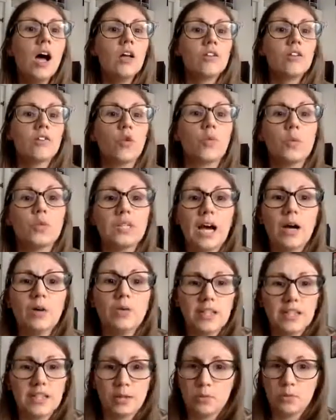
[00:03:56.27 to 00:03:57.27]
So
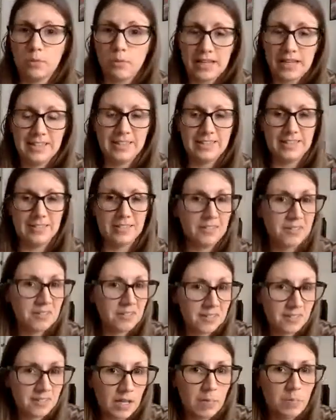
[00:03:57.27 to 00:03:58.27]
without an automated
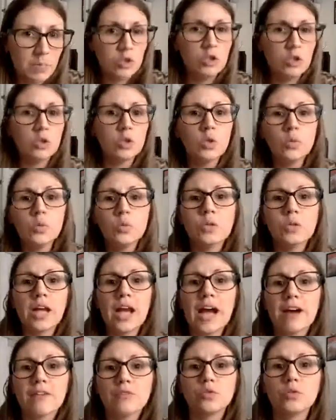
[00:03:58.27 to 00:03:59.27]
system, you would
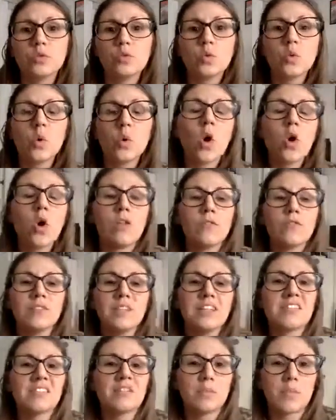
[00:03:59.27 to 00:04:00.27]
have to do all of this